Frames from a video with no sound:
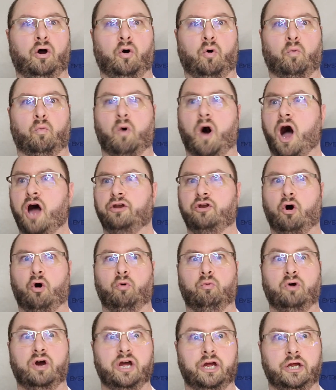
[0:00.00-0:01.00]
why
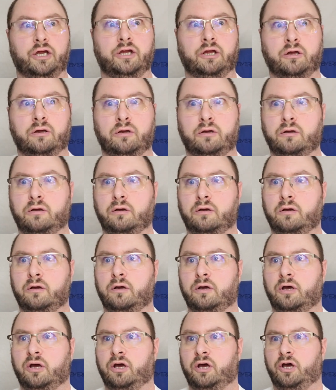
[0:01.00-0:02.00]
don't we
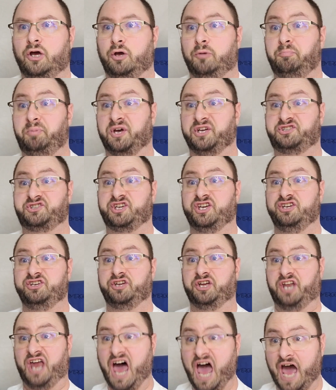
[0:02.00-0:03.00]
pitch
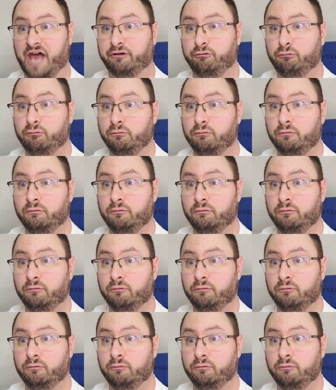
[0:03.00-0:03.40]
into that